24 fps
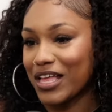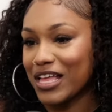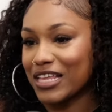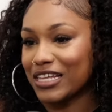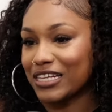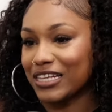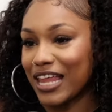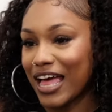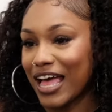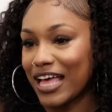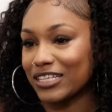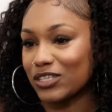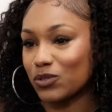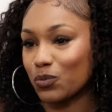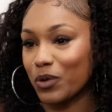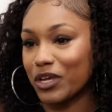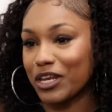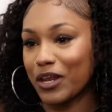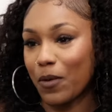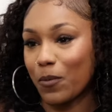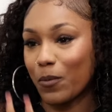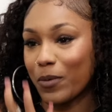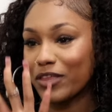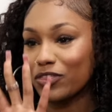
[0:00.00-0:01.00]
last we
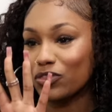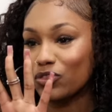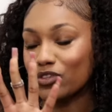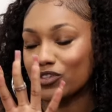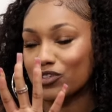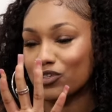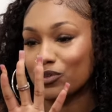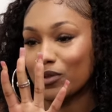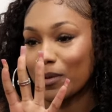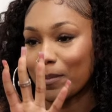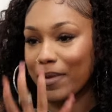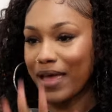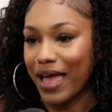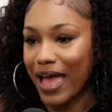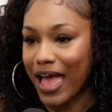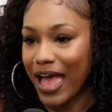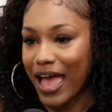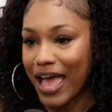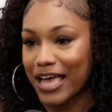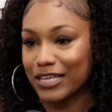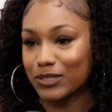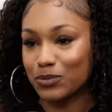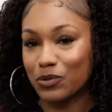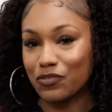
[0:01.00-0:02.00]
done went to the
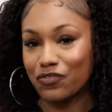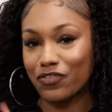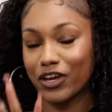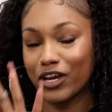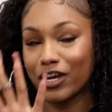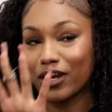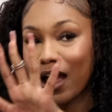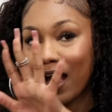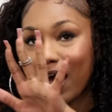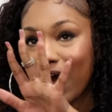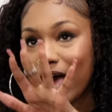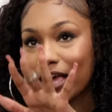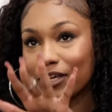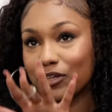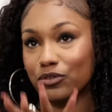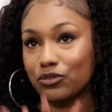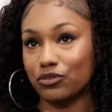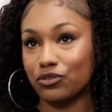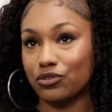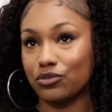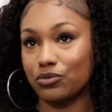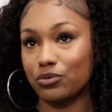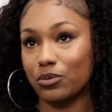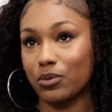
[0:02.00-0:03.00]
past. We figured out how you
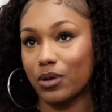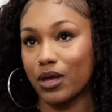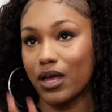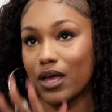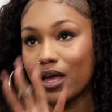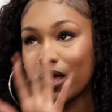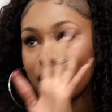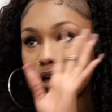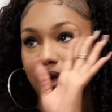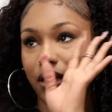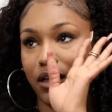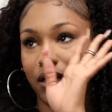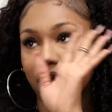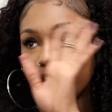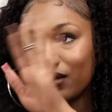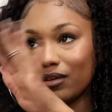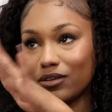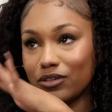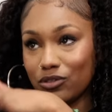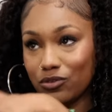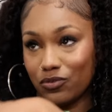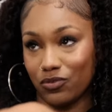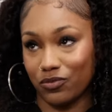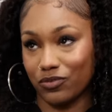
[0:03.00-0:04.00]
knew,
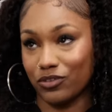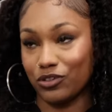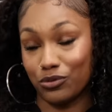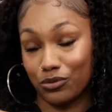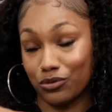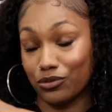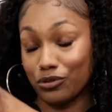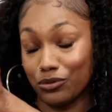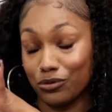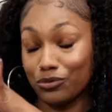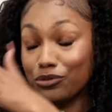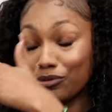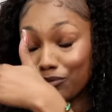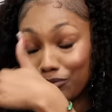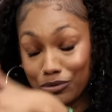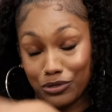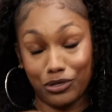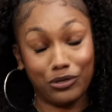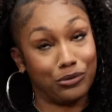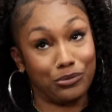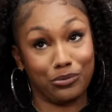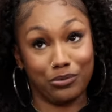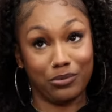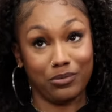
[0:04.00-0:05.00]
you you knew you
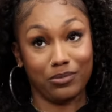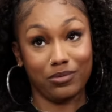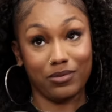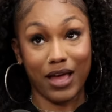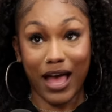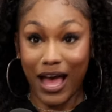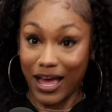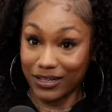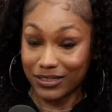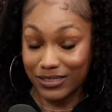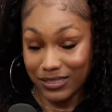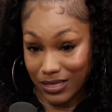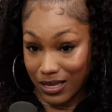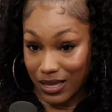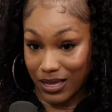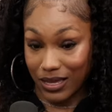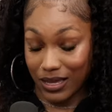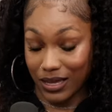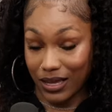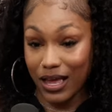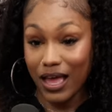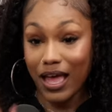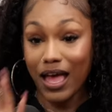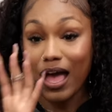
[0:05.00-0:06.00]
knew. How to
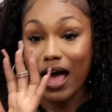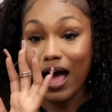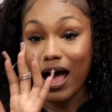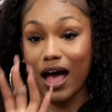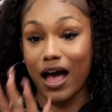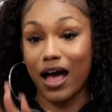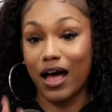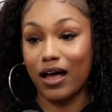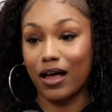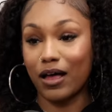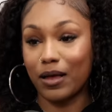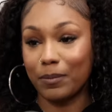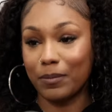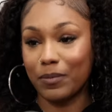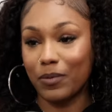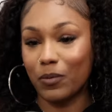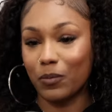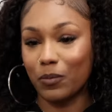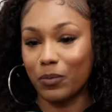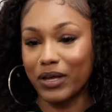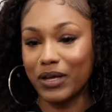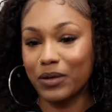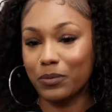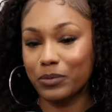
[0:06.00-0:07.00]
sing. Okay. Um,
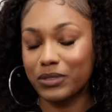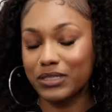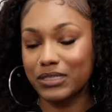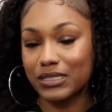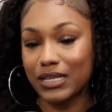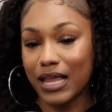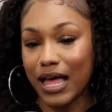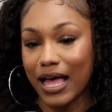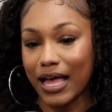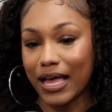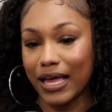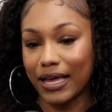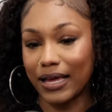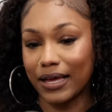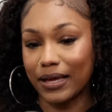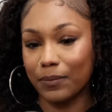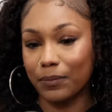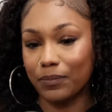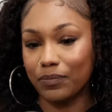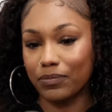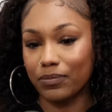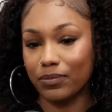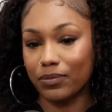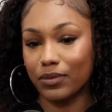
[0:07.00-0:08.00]
what was like
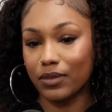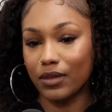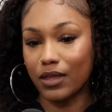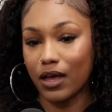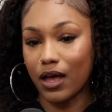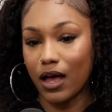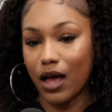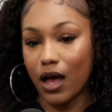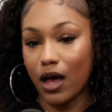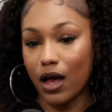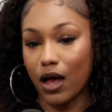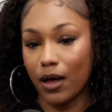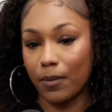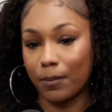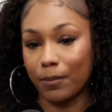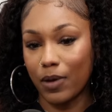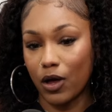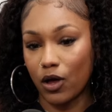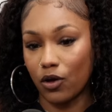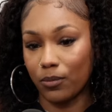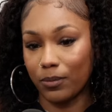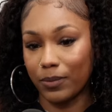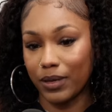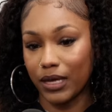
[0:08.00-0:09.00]
a
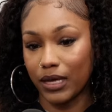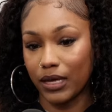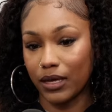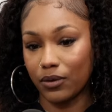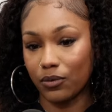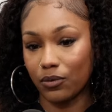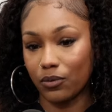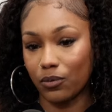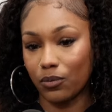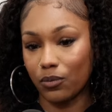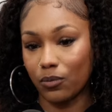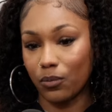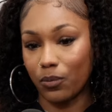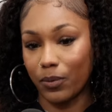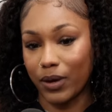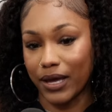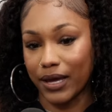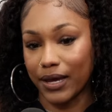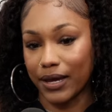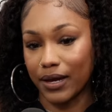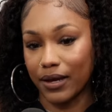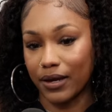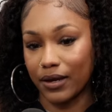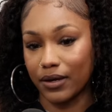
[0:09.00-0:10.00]
moment
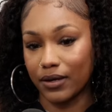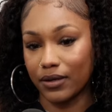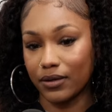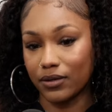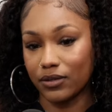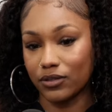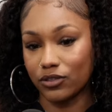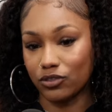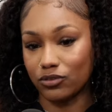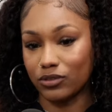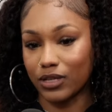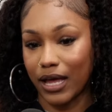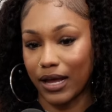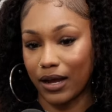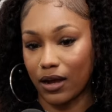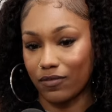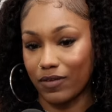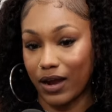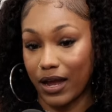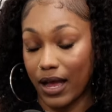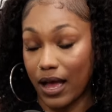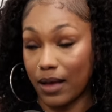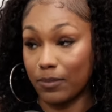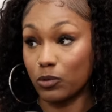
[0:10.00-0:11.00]
where you like, all
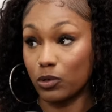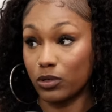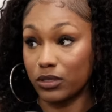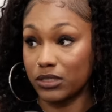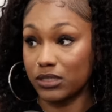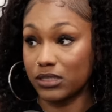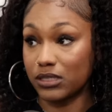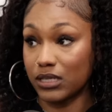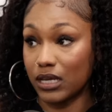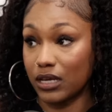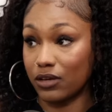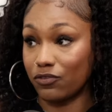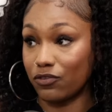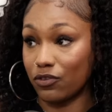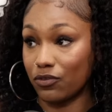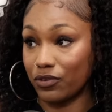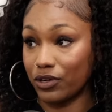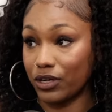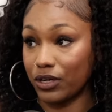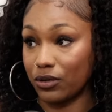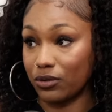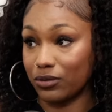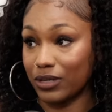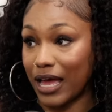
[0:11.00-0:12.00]
right, I'm going to sing for
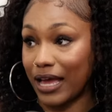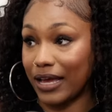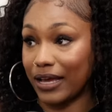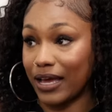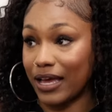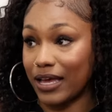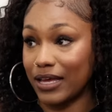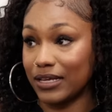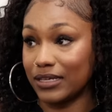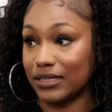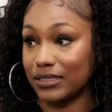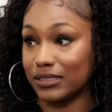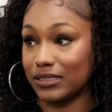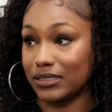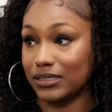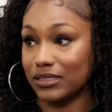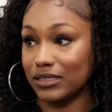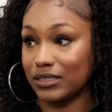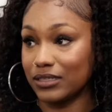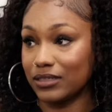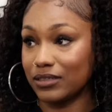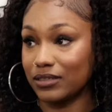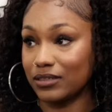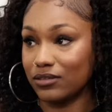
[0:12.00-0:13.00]
real, like as,
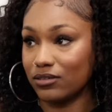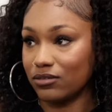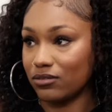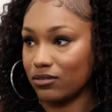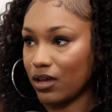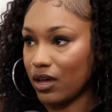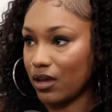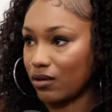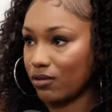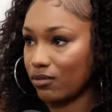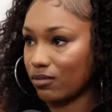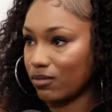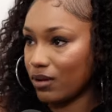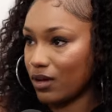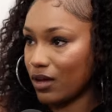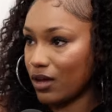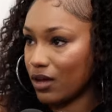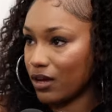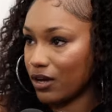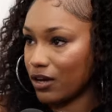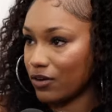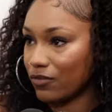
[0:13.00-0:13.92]
you know, a mm-hmm.